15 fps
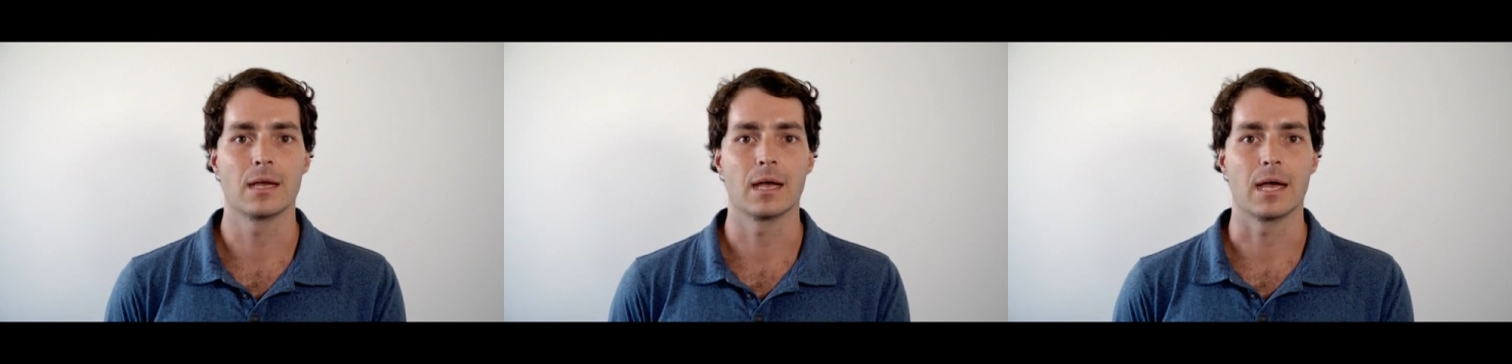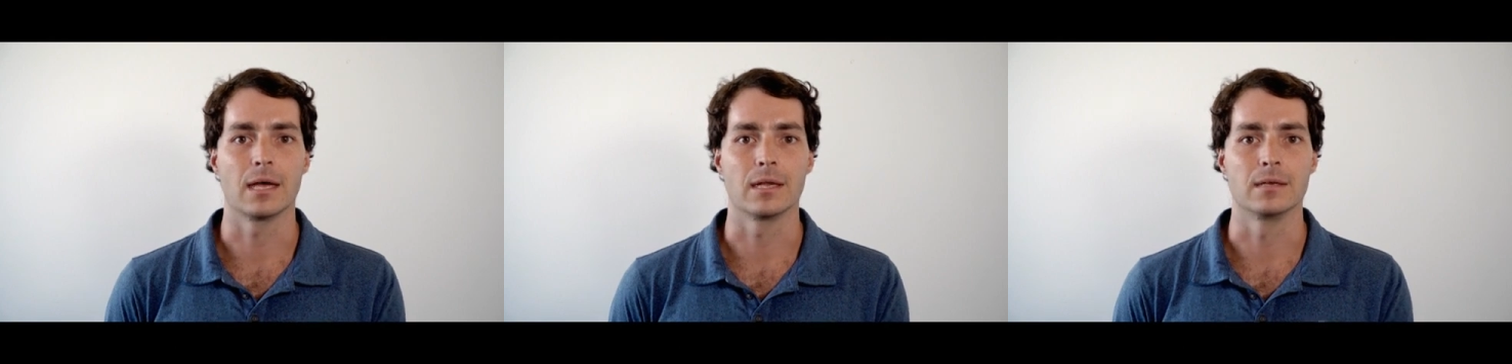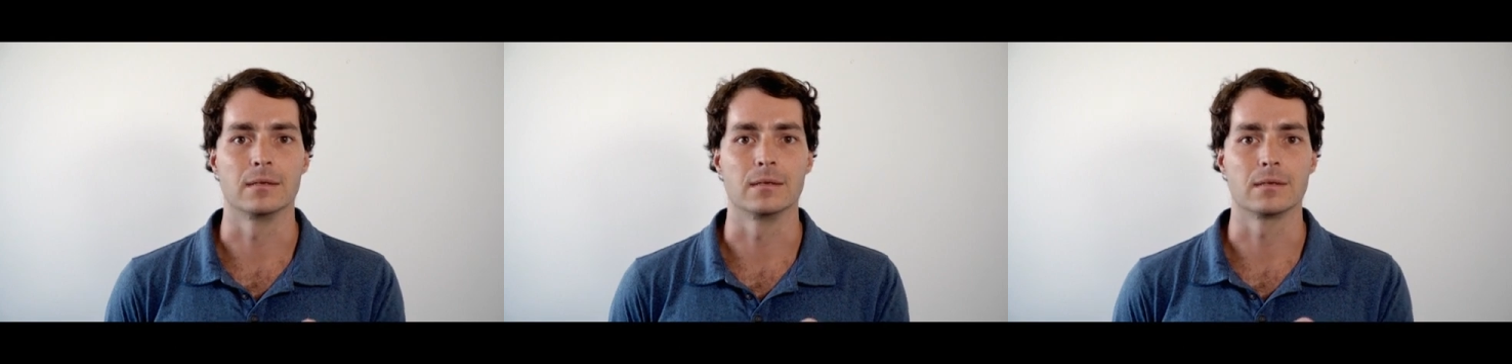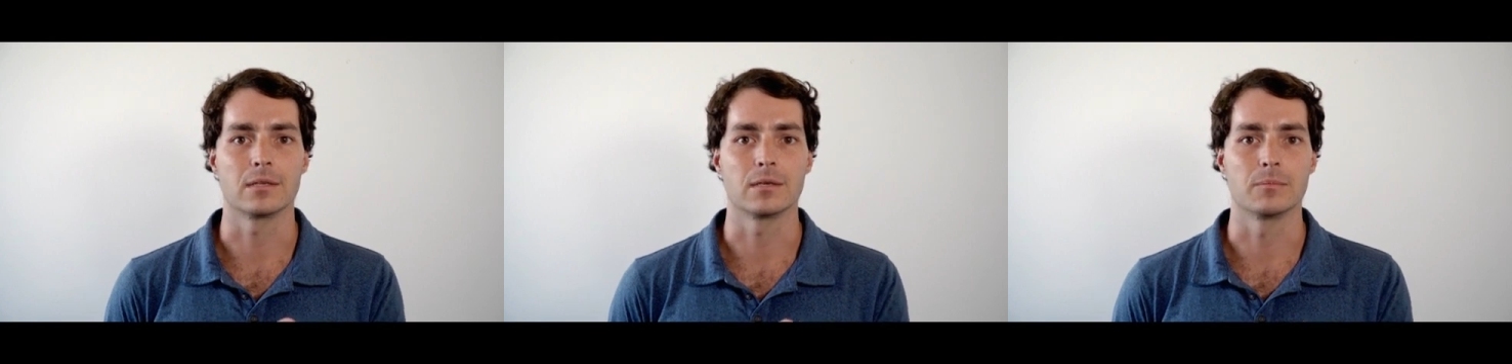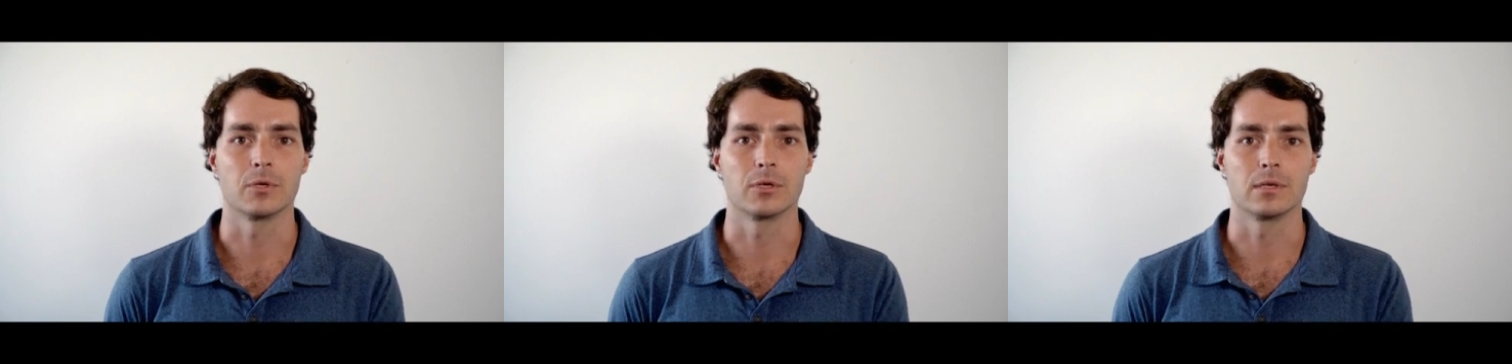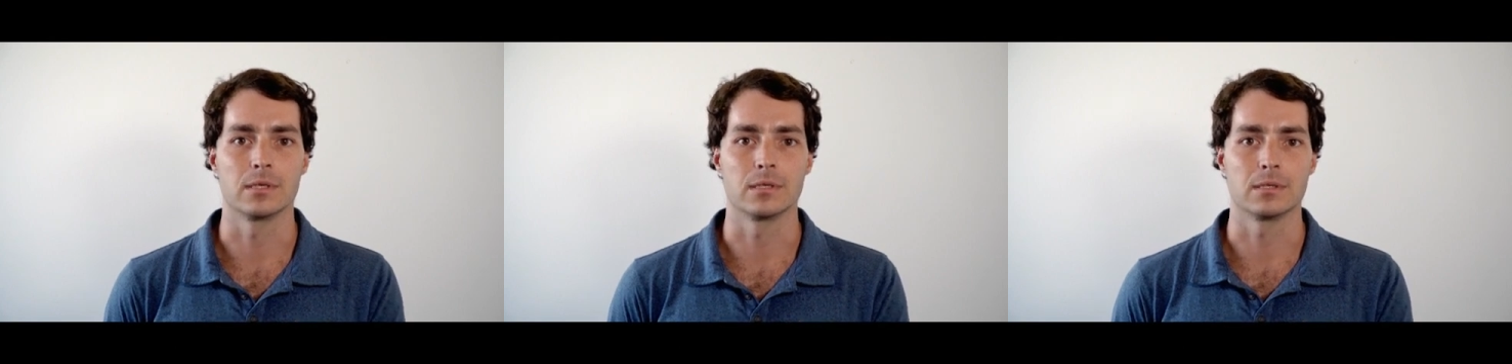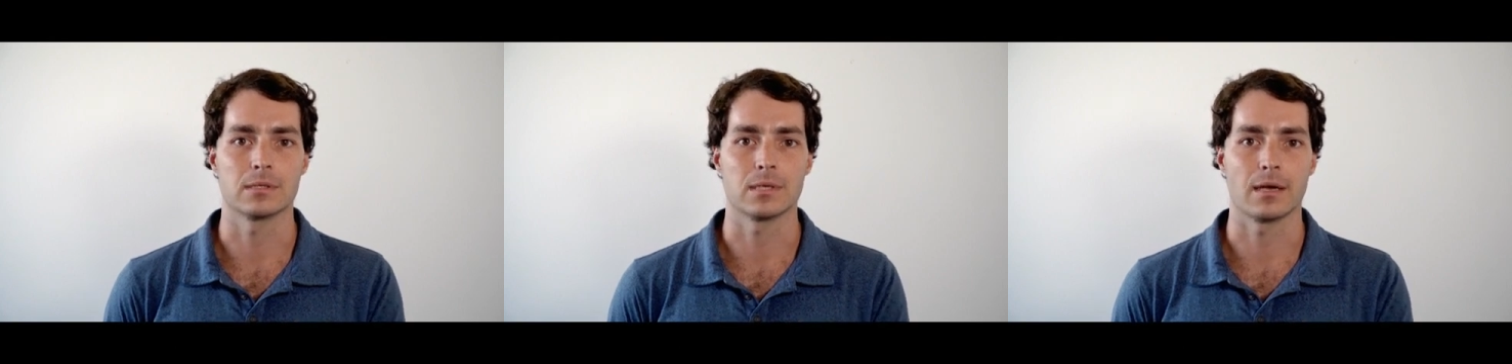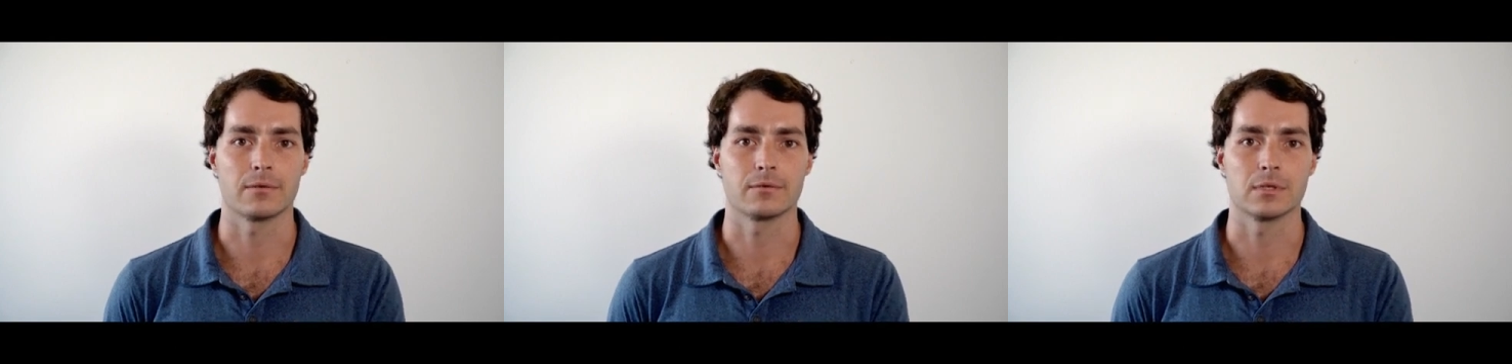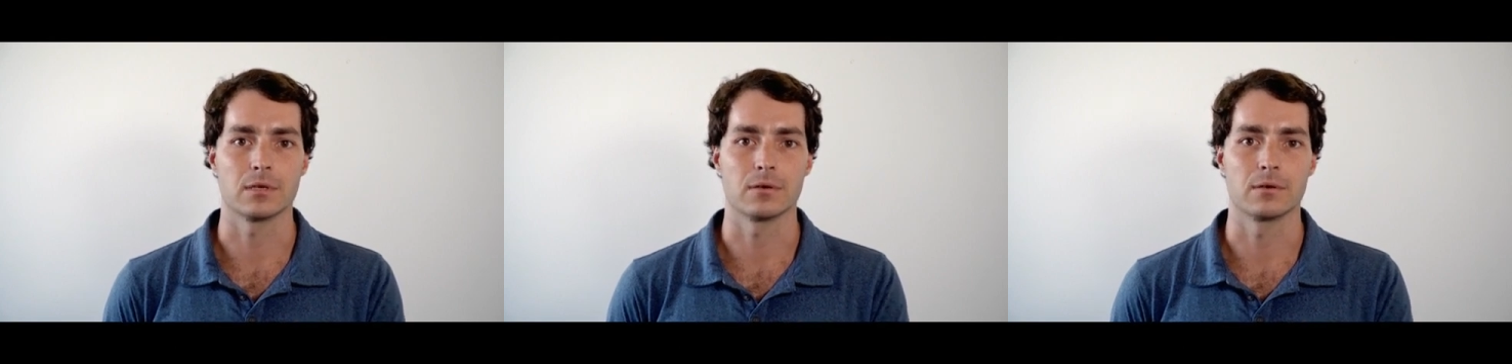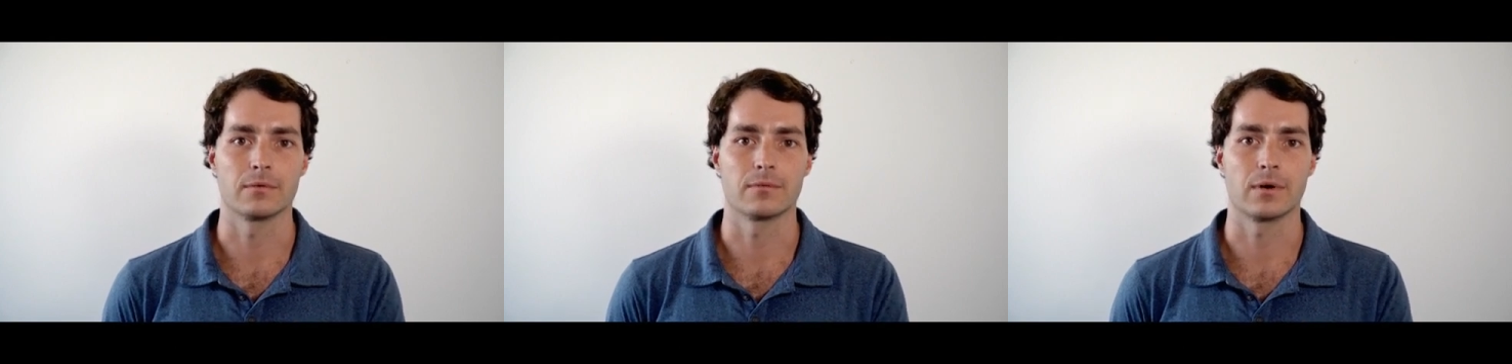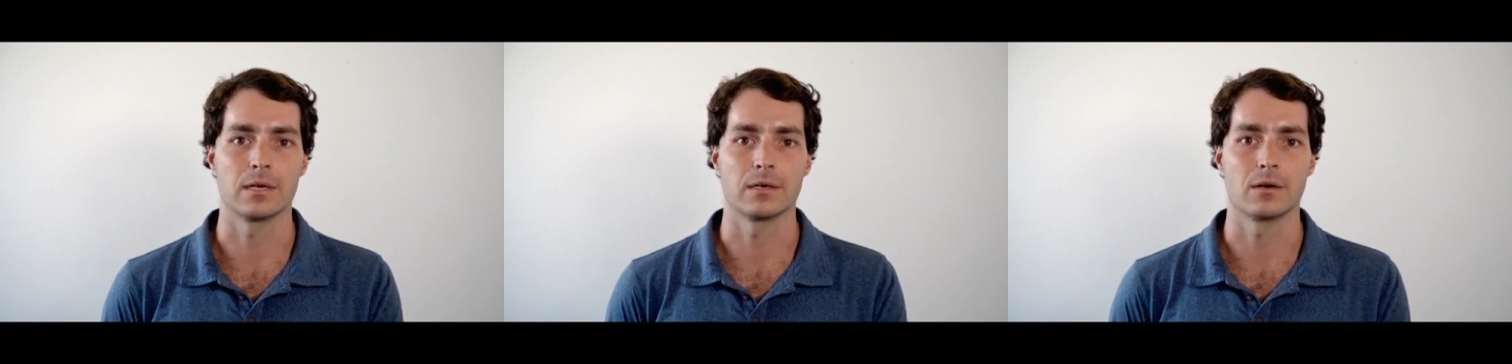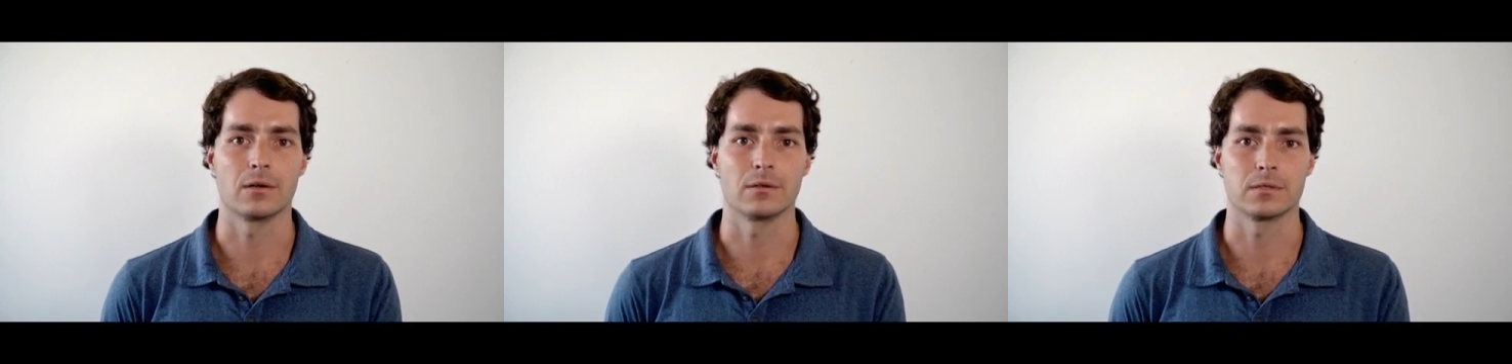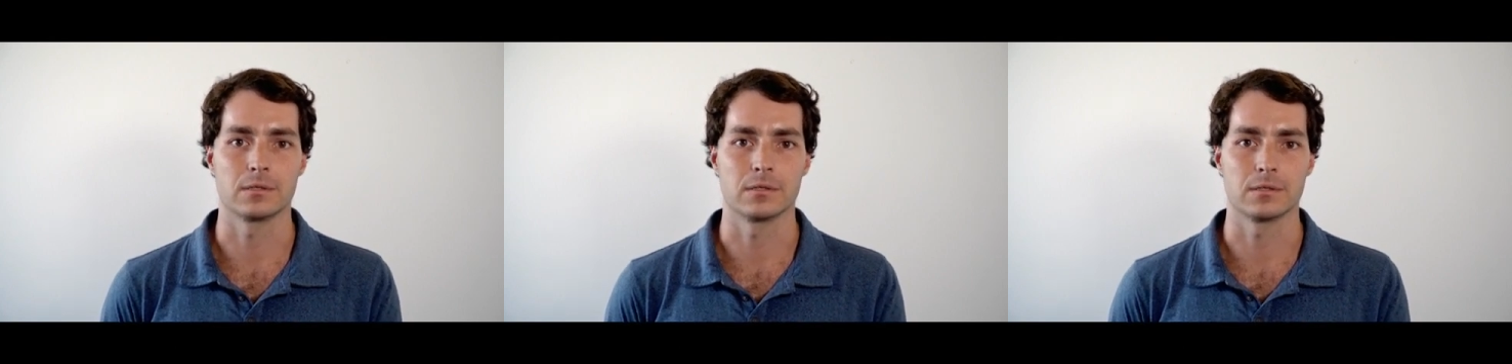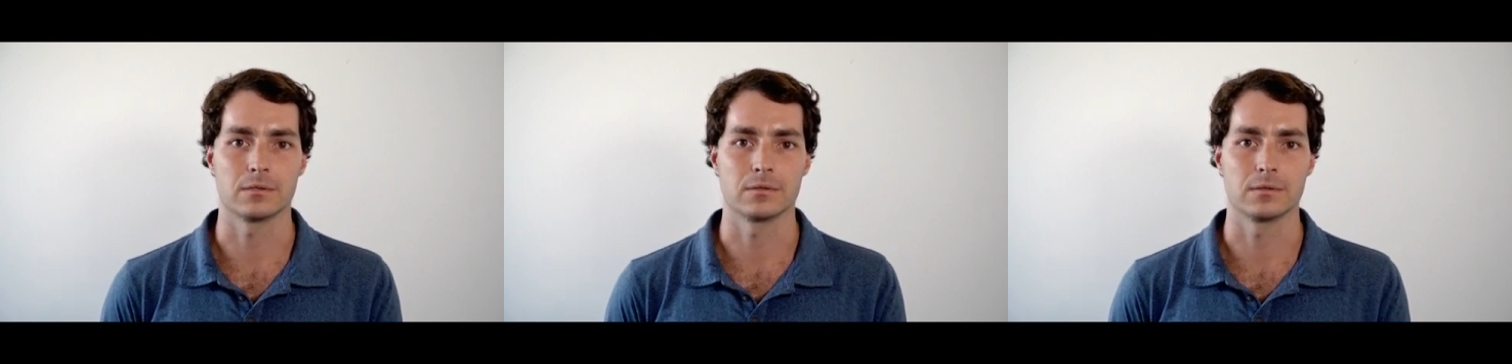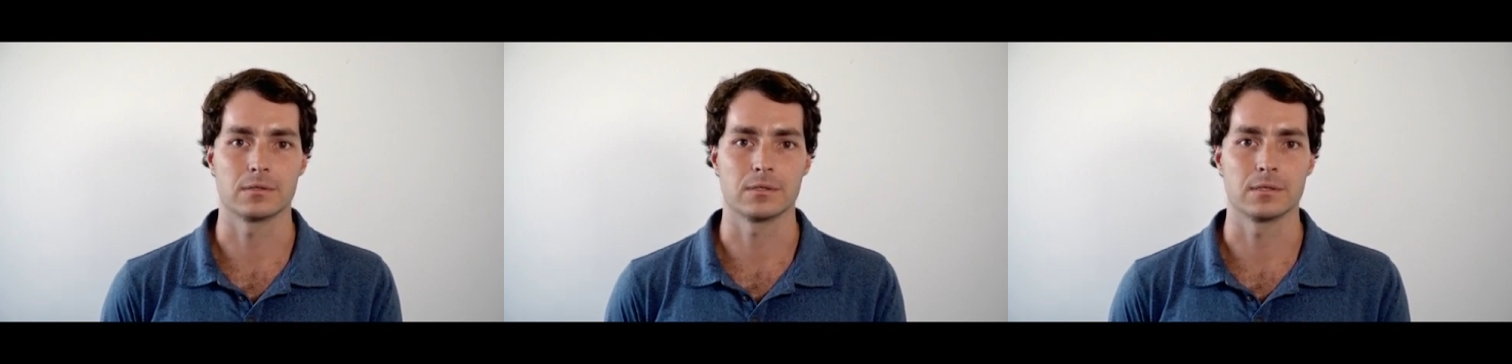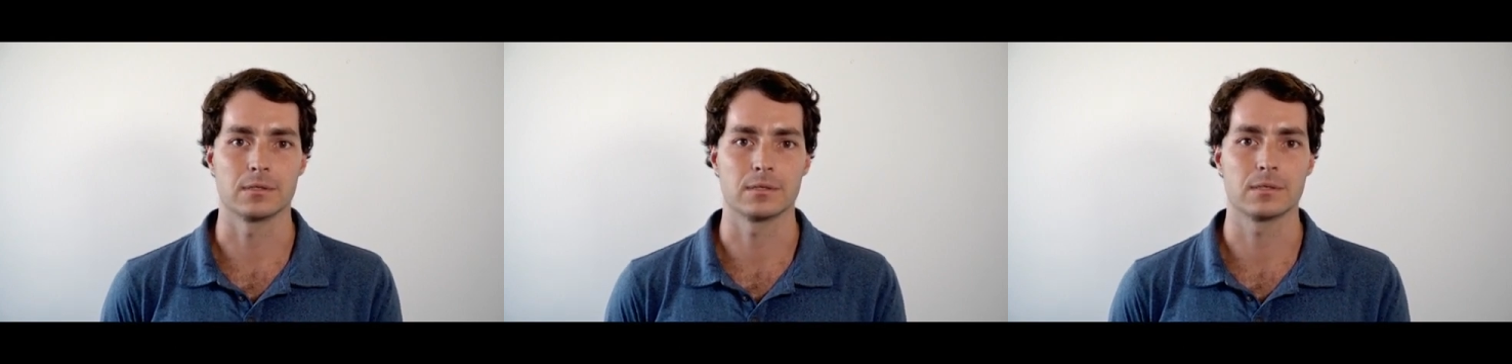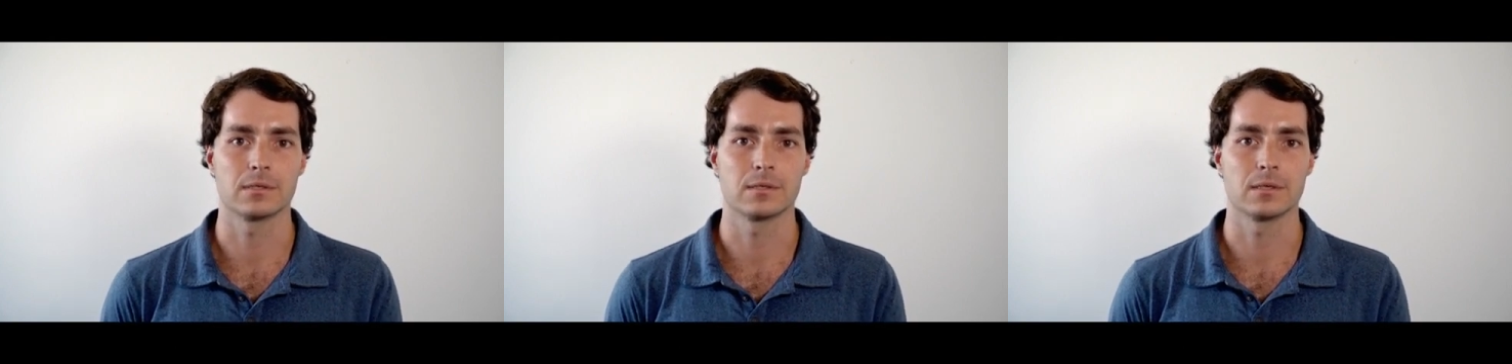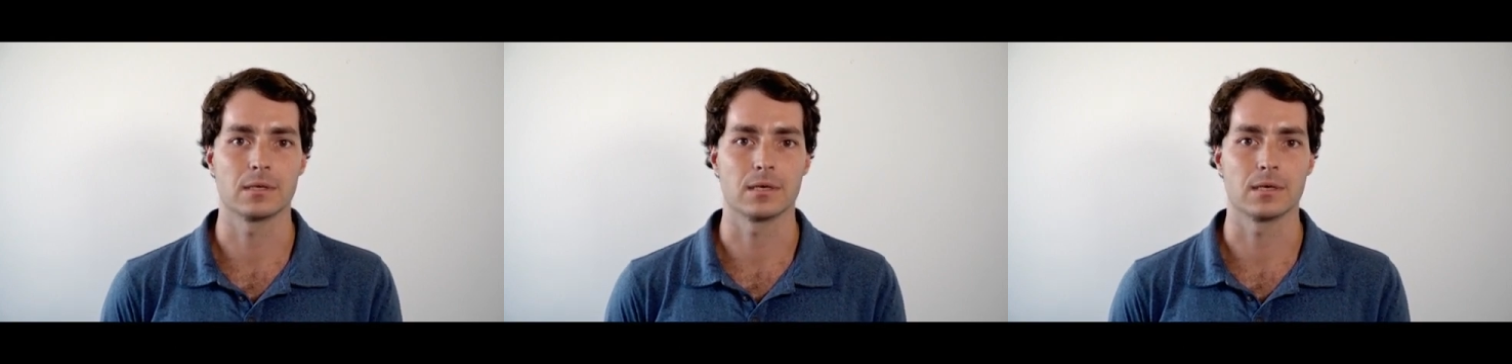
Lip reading: and communities have to go and find alternate sources.